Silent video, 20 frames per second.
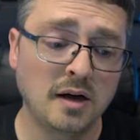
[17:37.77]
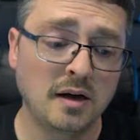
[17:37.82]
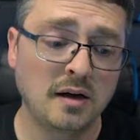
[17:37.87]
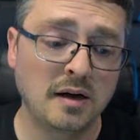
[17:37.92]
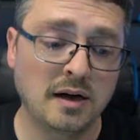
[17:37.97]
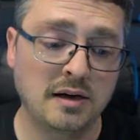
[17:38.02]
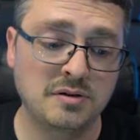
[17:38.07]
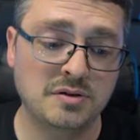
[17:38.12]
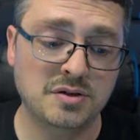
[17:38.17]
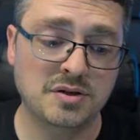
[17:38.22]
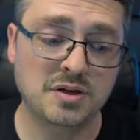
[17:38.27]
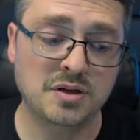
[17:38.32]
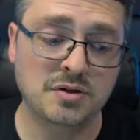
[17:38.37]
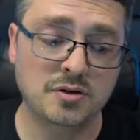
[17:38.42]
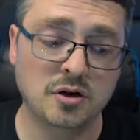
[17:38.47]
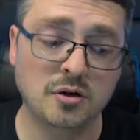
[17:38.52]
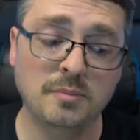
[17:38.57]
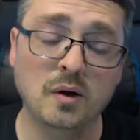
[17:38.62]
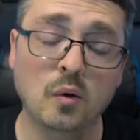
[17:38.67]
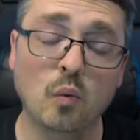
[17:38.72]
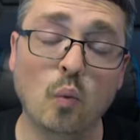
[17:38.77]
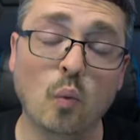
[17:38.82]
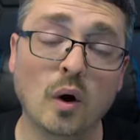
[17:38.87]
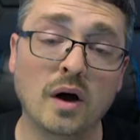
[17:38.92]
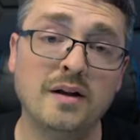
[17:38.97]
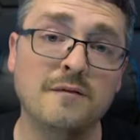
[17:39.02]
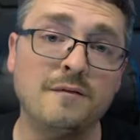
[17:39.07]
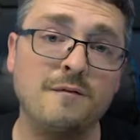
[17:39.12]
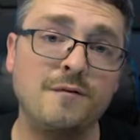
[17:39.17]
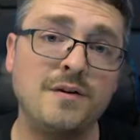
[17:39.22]
and just determine
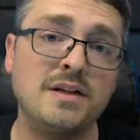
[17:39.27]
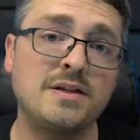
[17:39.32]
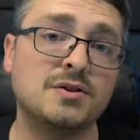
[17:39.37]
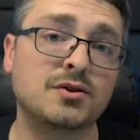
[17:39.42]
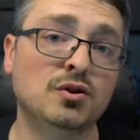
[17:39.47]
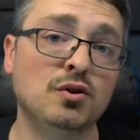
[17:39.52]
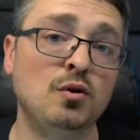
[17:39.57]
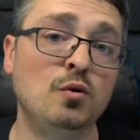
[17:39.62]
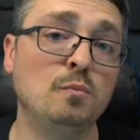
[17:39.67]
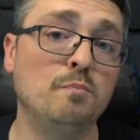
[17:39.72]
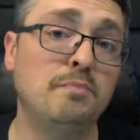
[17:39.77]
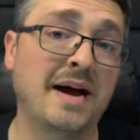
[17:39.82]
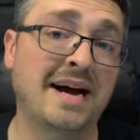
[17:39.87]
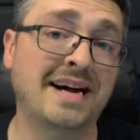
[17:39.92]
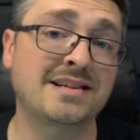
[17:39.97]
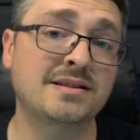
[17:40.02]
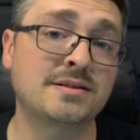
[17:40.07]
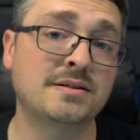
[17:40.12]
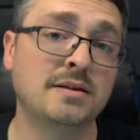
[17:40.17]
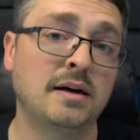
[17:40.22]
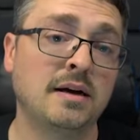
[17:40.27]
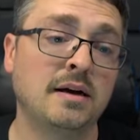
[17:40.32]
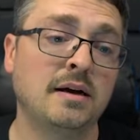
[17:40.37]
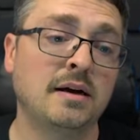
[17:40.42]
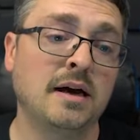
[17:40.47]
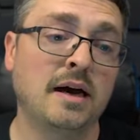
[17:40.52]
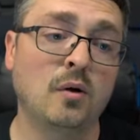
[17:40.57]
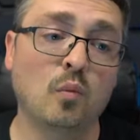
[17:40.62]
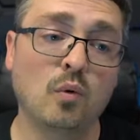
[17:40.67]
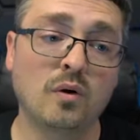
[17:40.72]
what fits you best
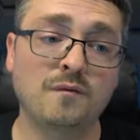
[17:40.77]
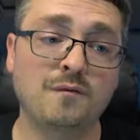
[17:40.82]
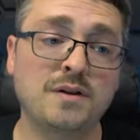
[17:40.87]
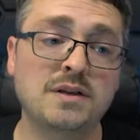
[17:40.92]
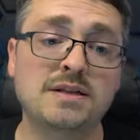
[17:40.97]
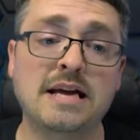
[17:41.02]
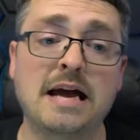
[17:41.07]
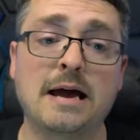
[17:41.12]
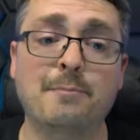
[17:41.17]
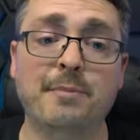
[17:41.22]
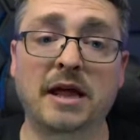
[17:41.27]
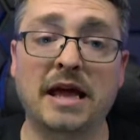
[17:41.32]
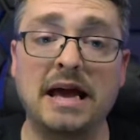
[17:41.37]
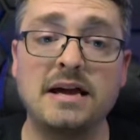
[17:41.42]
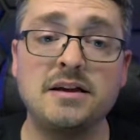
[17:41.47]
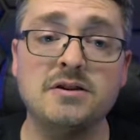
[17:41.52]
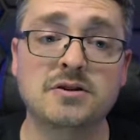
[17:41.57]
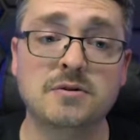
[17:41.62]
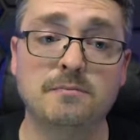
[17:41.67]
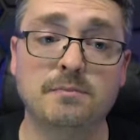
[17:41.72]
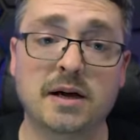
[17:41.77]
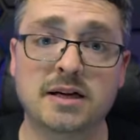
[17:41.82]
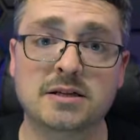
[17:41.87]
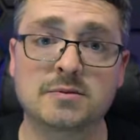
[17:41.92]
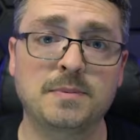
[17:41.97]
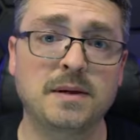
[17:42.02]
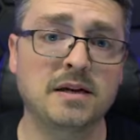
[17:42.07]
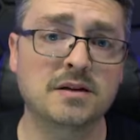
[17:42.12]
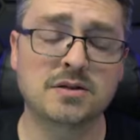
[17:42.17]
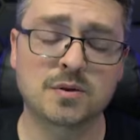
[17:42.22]
and what fits the application
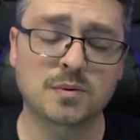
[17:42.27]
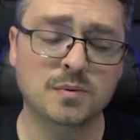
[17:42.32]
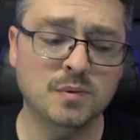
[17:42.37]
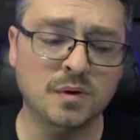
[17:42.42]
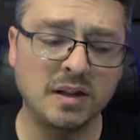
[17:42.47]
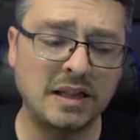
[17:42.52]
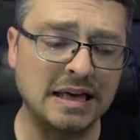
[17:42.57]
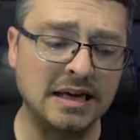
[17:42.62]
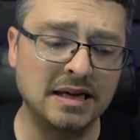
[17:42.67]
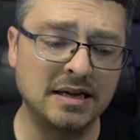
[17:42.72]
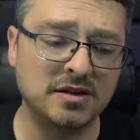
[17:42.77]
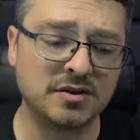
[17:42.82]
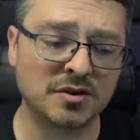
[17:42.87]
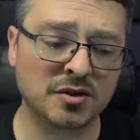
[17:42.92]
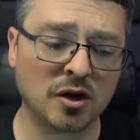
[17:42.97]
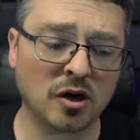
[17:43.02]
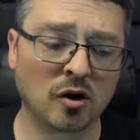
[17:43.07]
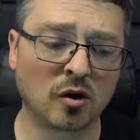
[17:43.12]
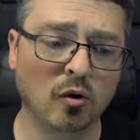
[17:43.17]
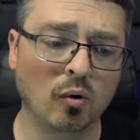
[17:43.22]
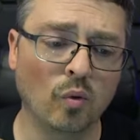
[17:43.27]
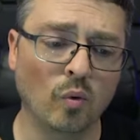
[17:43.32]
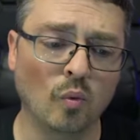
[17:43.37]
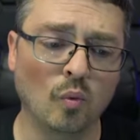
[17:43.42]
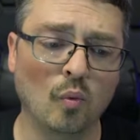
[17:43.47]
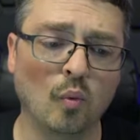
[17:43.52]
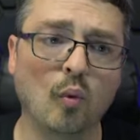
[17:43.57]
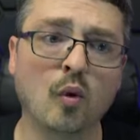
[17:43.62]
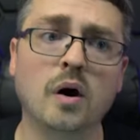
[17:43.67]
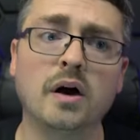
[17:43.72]
best, because there really is no
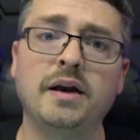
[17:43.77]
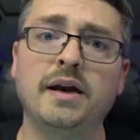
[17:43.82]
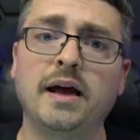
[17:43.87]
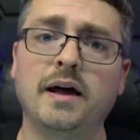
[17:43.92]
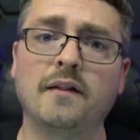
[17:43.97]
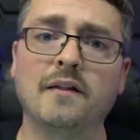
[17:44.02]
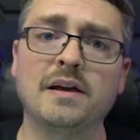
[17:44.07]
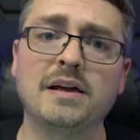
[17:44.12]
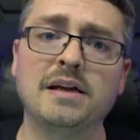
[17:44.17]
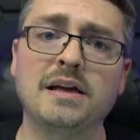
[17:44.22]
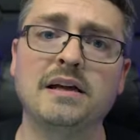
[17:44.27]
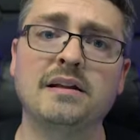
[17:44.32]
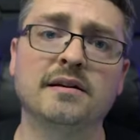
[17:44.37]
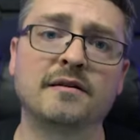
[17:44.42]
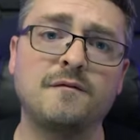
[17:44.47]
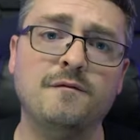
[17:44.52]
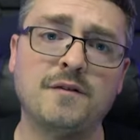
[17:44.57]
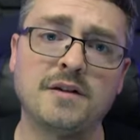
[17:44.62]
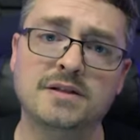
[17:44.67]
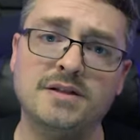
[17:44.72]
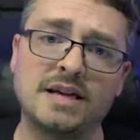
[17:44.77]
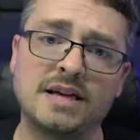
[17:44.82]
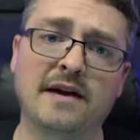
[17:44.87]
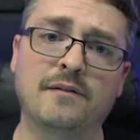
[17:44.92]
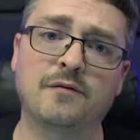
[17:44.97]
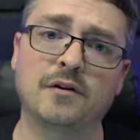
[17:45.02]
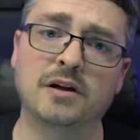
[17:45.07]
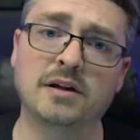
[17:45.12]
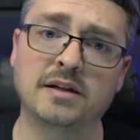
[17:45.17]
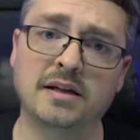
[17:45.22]
one LED that fits
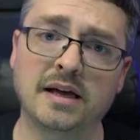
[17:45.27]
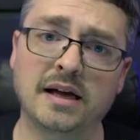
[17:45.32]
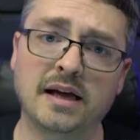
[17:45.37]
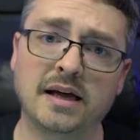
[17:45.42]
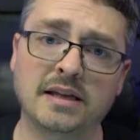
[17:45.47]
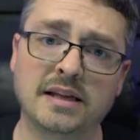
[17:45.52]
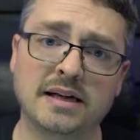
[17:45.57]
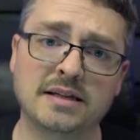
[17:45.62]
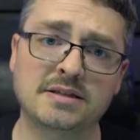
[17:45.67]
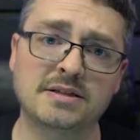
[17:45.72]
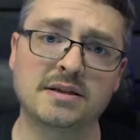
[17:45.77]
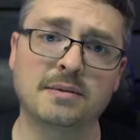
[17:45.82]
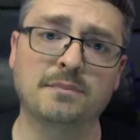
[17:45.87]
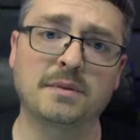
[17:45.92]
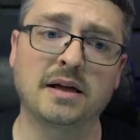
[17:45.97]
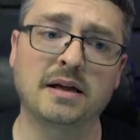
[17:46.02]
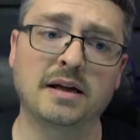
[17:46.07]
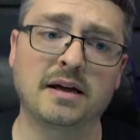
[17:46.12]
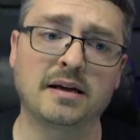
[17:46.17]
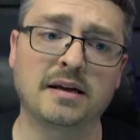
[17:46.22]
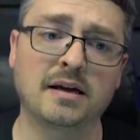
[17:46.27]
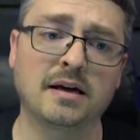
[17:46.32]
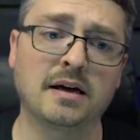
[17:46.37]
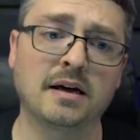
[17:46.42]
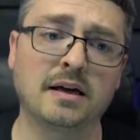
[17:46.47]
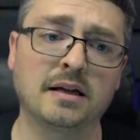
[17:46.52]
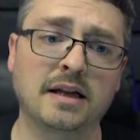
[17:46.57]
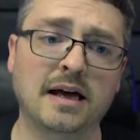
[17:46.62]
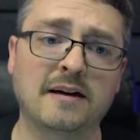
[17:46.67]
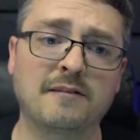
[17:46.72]
everything. And that's something that
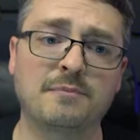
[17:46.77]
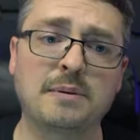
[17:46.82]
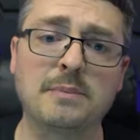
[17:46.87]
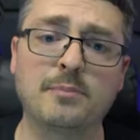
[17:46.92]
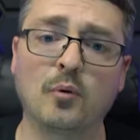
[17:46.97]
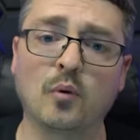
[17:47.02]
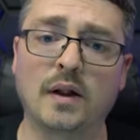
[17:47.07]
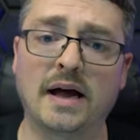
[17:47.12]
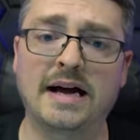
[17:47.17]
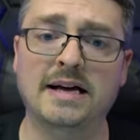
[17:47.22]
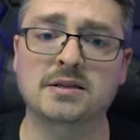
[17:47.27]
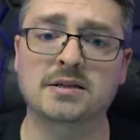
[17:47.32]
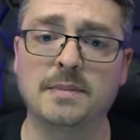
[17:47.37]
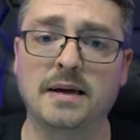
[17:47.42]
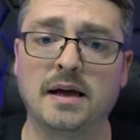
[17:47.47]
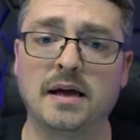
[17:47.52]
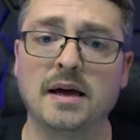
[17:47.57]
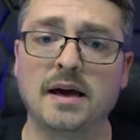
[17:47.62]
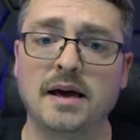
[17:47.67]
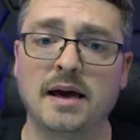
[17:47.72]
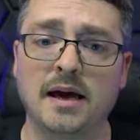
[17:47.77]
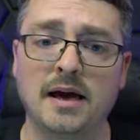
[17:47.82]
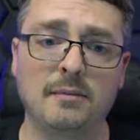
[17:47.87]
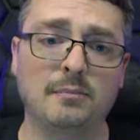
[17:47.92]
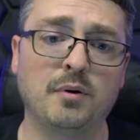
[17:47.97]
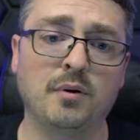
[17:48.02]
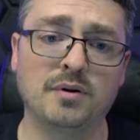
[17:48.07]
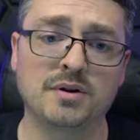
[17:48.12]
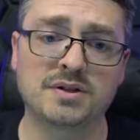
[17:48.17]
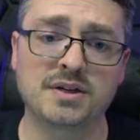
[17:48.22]
a lot of people ask me, hey,
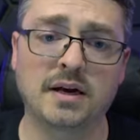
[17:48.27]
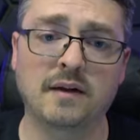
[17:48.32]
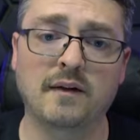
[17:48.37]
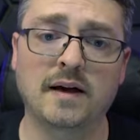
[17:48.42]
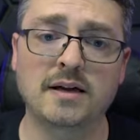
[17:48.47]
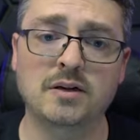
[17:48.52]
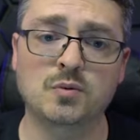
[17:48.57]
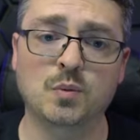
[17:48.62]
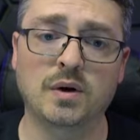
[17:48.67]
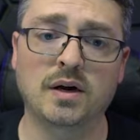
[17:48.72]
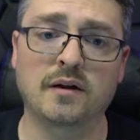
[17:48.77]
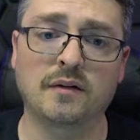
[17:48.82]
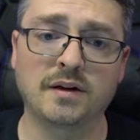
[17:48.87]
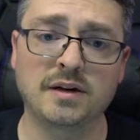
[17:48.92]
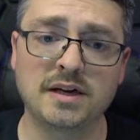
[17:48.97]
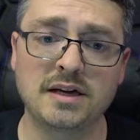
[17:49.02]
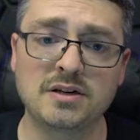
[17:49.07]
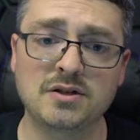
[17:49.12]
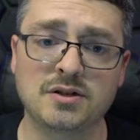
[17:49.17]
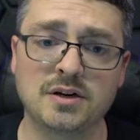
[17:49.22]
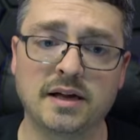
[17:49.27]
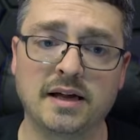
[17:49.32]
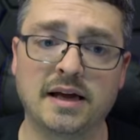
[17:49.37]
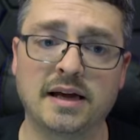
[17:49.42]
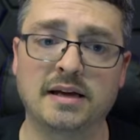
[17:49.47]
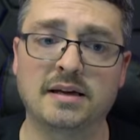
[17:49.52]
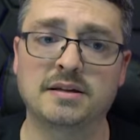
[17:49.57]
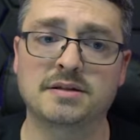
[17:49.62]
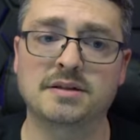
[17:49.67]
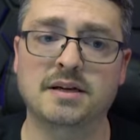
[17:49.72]
I'm building a set of lights, what LEDs should I
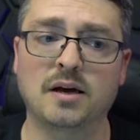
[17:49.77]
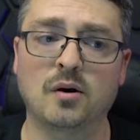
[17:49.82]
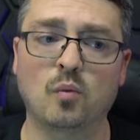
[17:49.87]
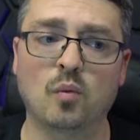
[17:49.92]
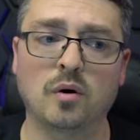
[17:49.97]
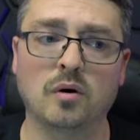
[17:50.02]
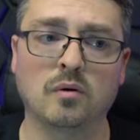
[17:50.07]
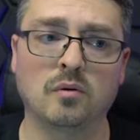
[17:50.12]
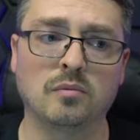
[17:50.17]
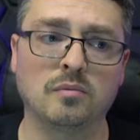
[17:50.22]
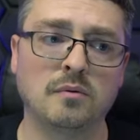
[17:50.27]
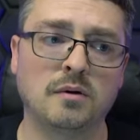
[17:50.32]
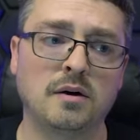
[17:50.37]
get? And it's like, well,